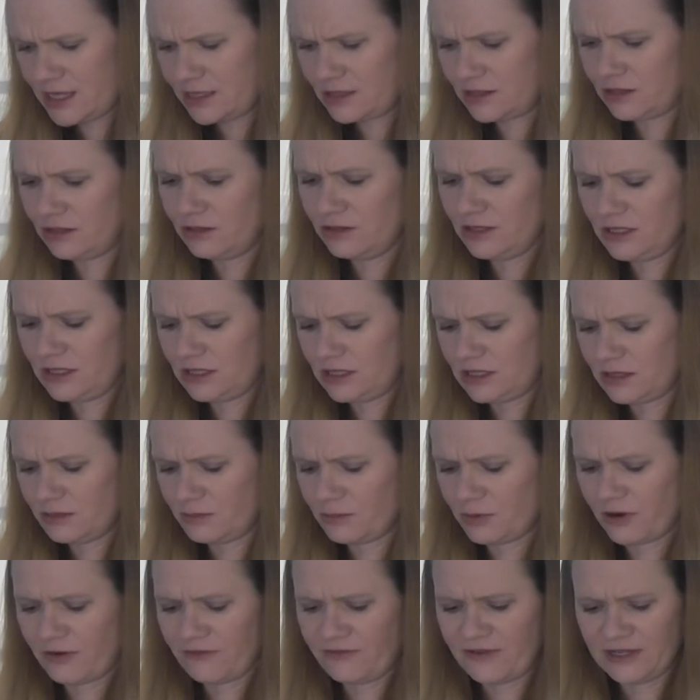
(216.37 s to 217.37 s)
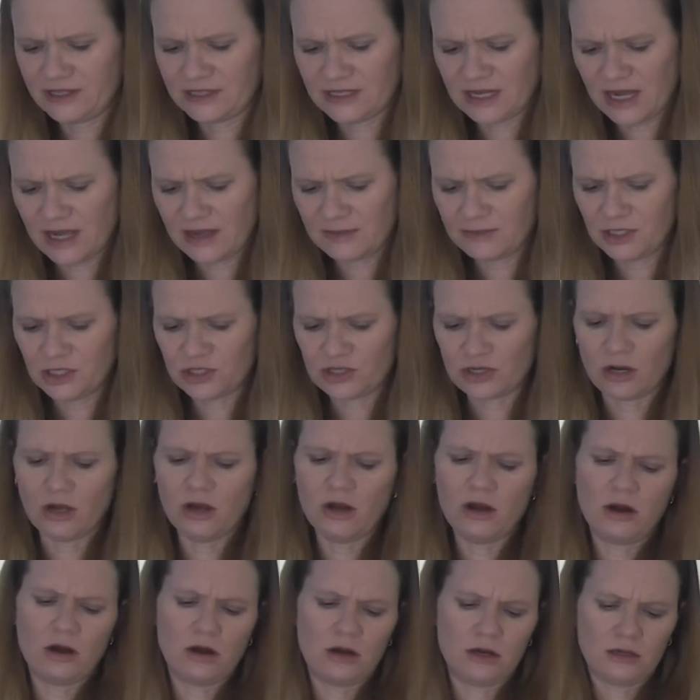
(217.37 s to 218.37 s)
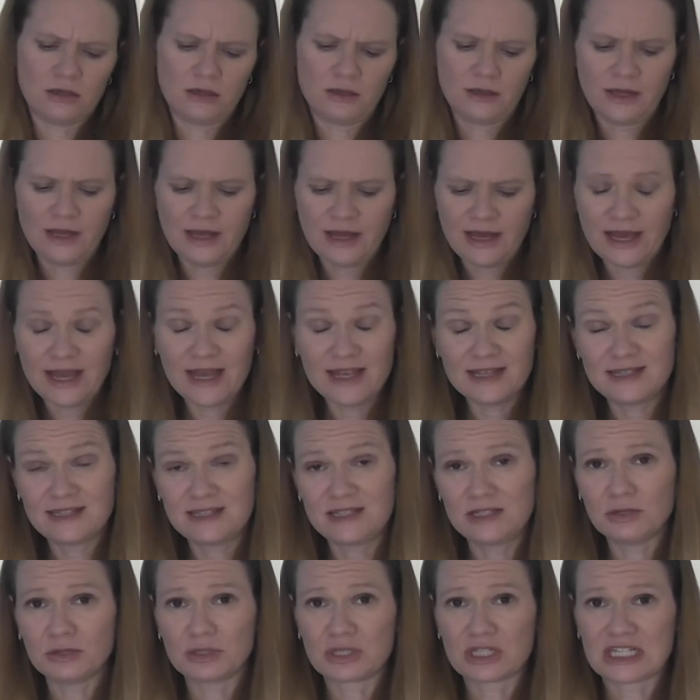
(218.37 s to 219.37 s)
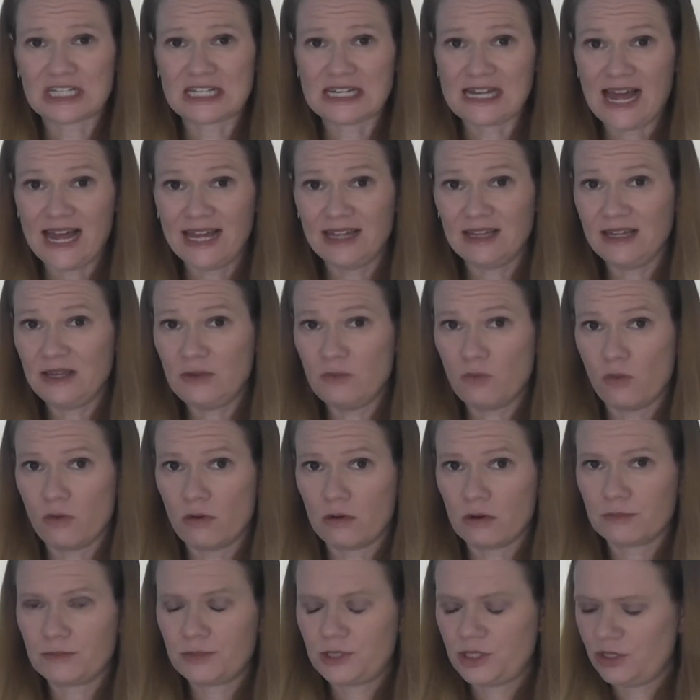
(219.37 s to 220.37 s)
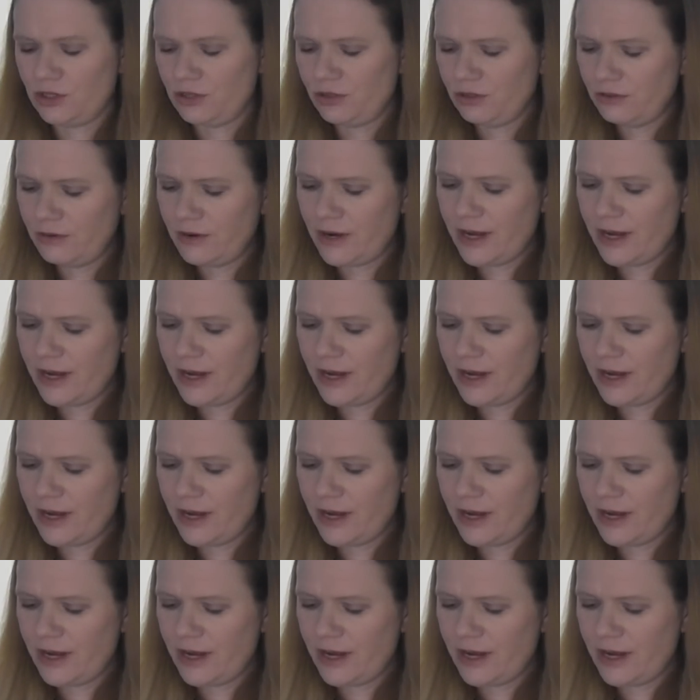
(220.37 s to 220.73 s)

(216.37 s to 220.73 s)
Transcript: So this is the perfect time to, oh, it's still slightly warm too.